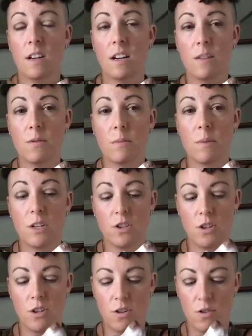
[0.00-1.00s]
and you want to make
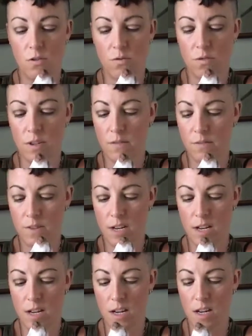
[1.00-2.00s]
sure you're only
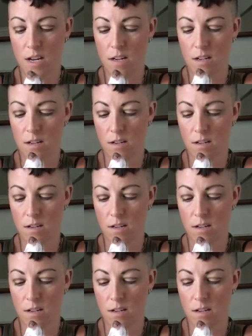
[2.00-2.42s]
feeding,